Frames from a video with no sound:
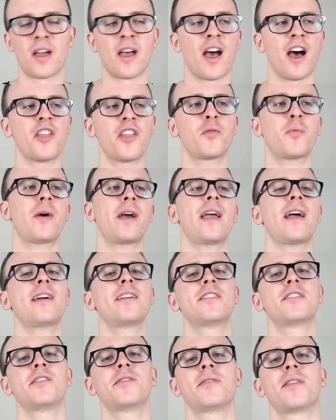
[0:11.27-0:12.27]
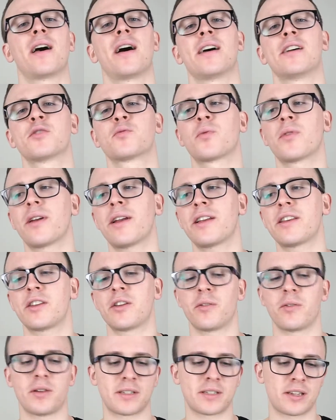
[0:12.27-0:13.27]
And the way I do that
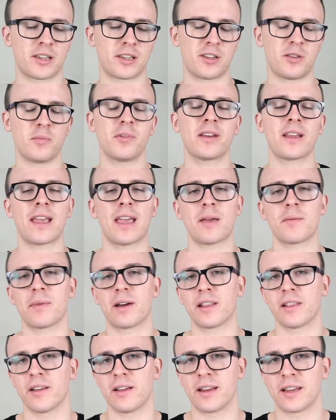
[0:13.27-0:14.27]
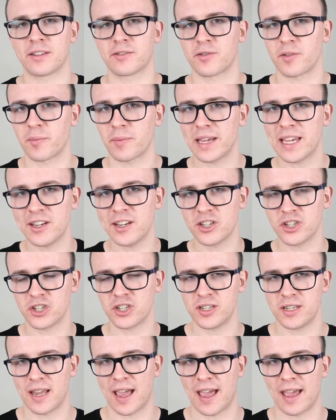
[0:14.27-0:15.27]
is I communicate my learnings from each
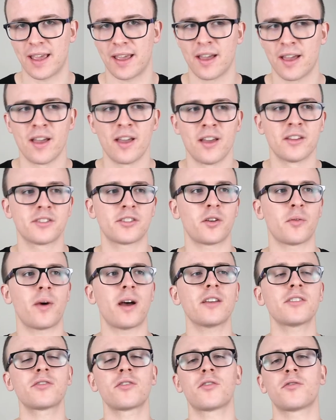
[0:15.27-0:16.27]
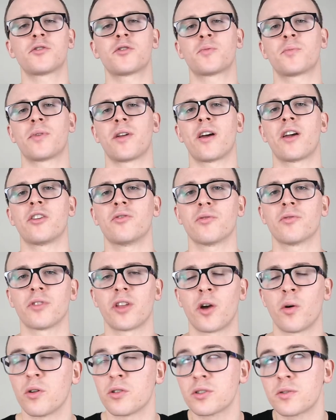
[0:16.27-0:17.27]
day. So as an entrepreneur, you'll know,
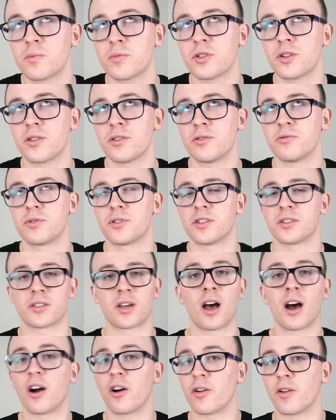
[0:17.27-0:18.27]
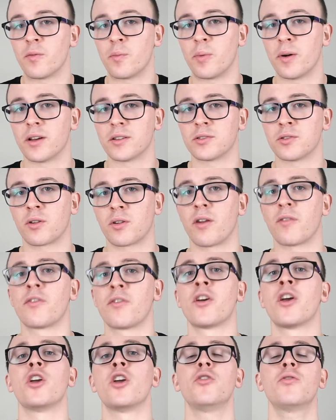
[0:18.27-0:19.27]
or someone who's just hungry for personal growth,
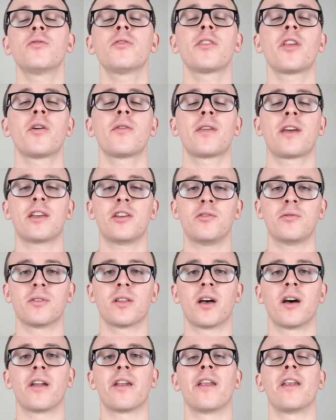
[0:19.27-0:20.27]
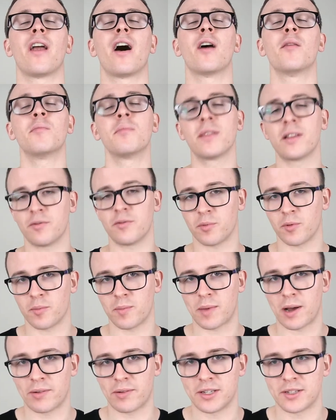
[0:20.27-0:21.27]
you'll know that you learn an unbelievable
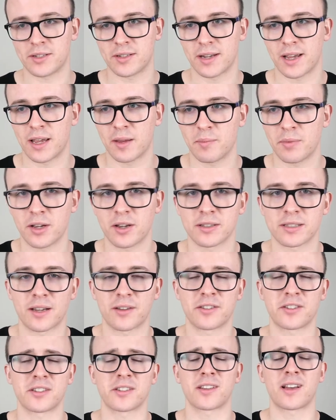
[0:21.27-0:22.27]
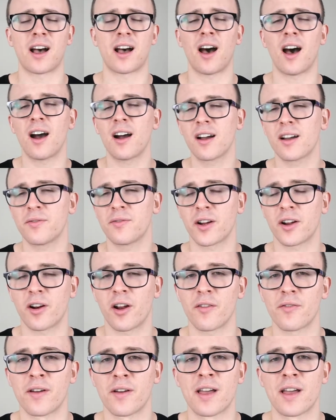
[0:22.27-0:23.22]
amount each day because I just have hunger for growth,